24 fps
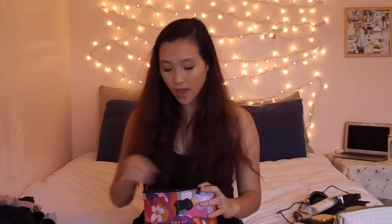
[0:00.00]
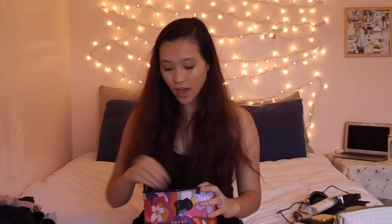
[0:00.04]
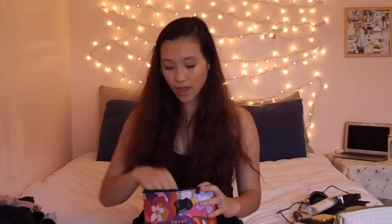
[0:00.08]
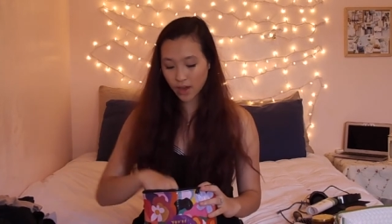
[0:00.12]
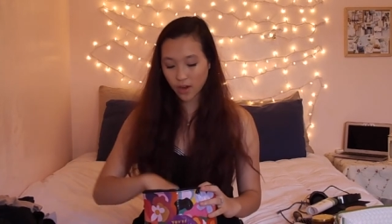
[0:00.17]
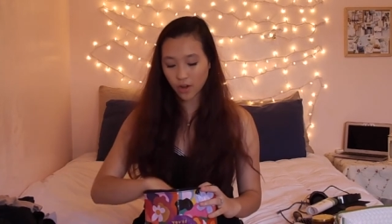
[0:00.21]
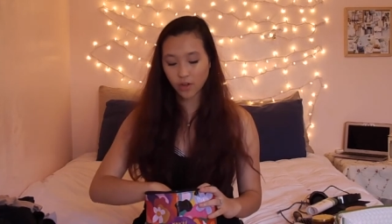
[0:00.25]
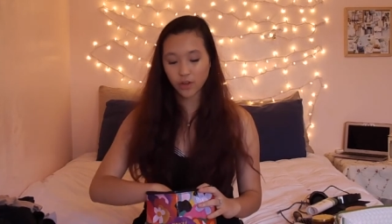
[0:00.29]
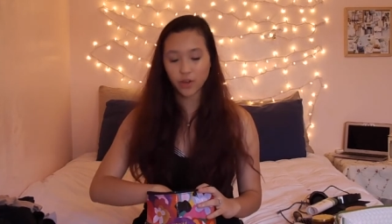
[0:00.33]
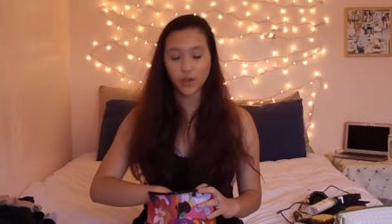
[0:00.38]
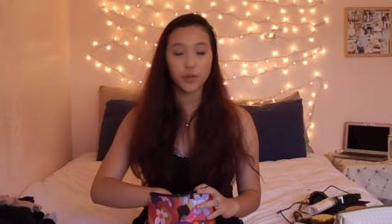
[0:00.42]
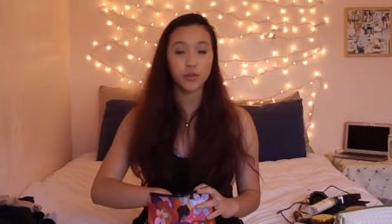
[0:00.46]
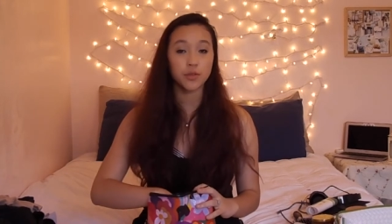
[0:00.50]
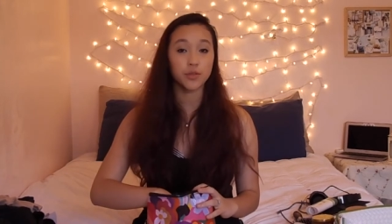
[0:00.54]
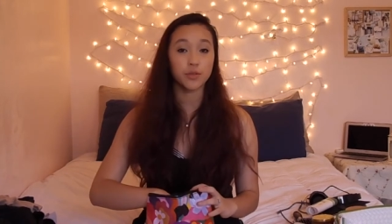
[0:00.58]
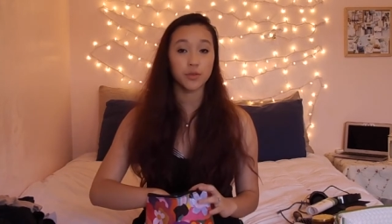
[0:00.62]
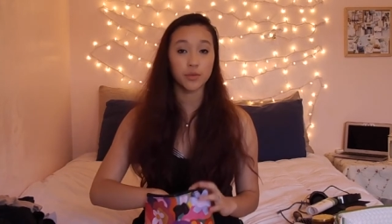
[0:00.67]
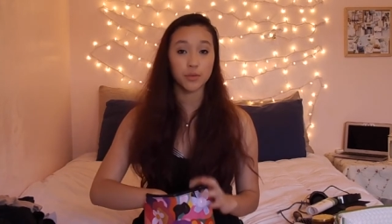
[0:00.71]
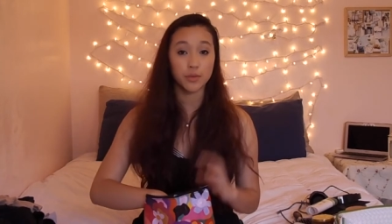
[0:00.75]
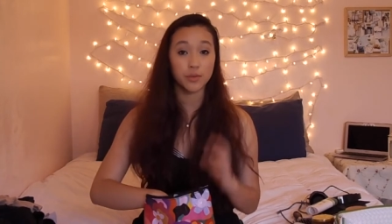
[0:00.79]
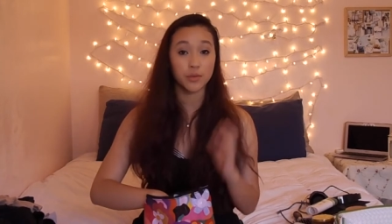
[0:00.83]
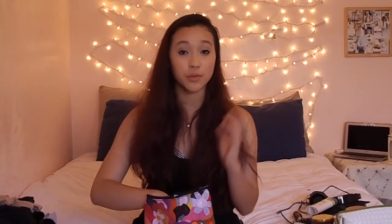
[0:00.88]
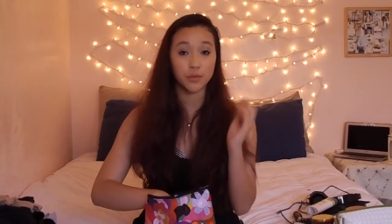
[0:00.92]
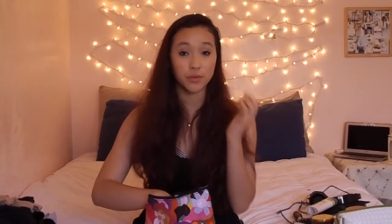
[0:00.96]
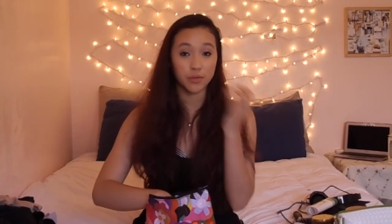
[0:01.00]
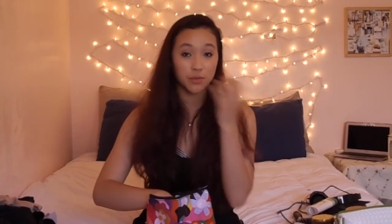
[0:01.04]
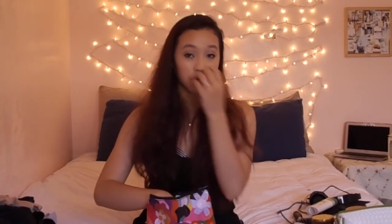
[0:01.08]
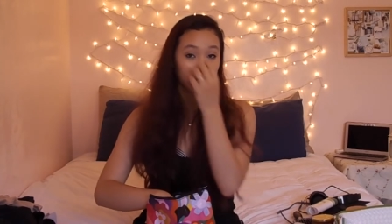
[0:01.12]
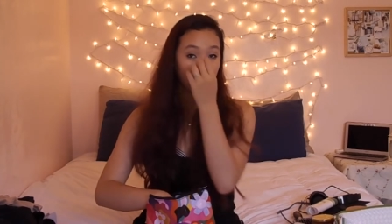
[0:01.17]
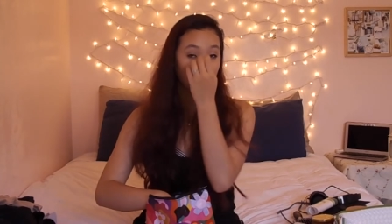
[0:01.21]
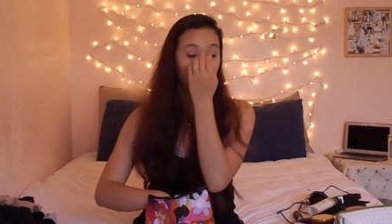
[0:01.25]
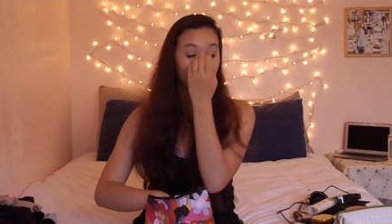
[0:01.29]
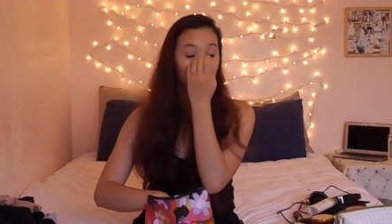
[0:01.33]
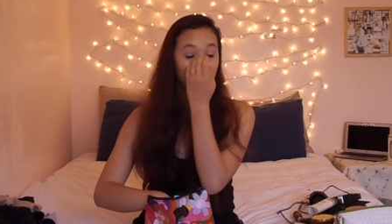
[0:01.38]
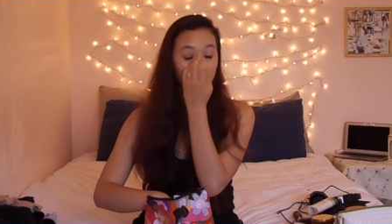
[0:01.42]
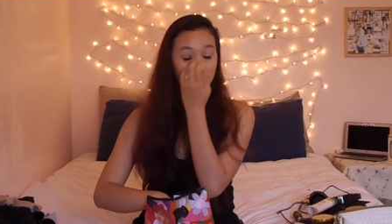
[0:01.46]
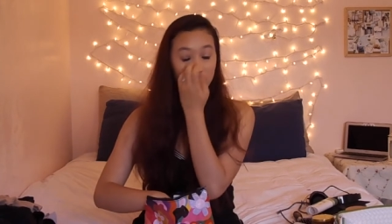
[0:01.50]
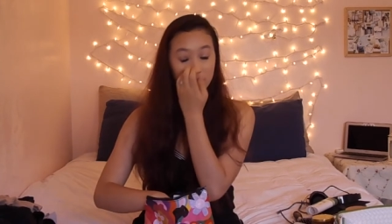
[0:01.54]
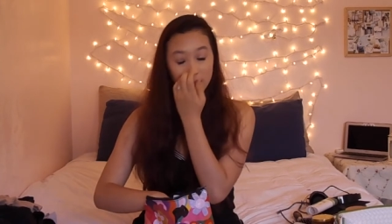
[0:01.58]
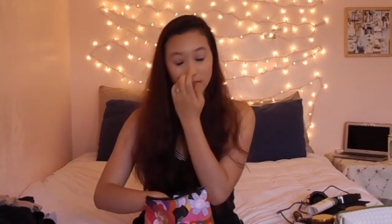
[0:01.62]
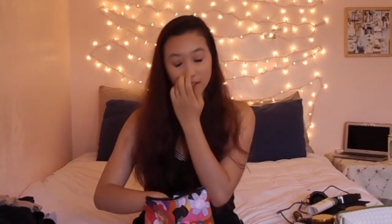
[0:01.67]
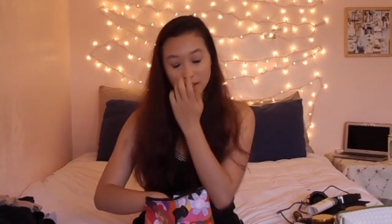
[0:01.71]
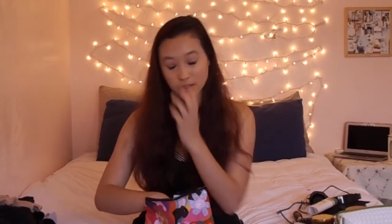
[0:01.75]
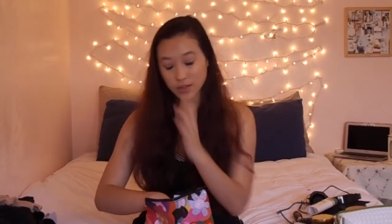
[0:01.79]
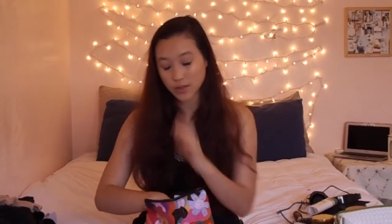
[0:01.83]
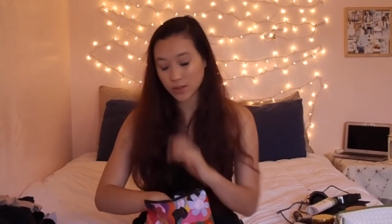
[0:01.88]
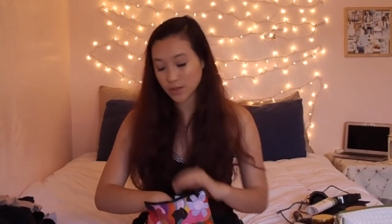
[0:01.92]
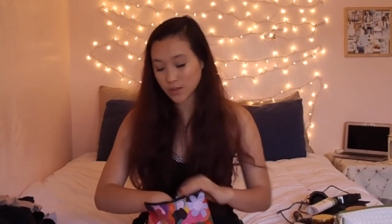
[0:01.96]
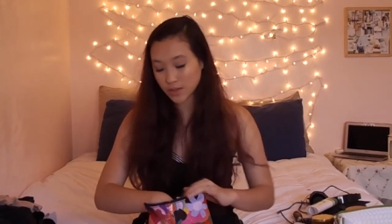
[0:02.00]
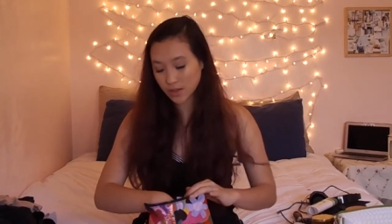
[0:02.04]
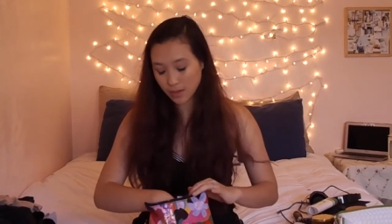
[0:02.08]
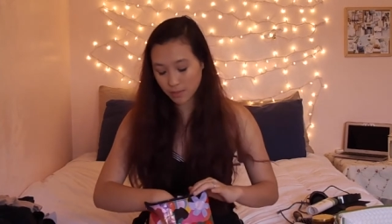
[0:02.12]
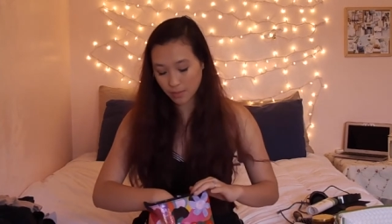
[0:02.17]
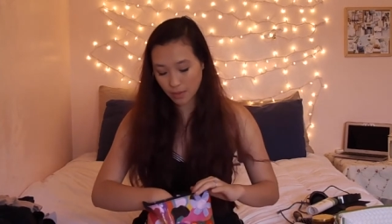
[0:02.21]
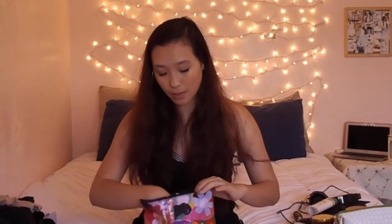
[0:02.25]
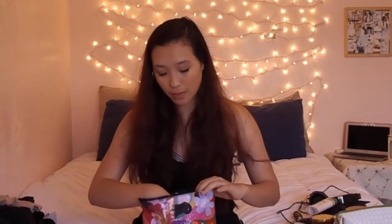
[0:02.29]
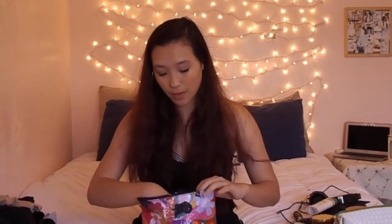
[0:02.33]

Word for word: and I'll go through uh, this in my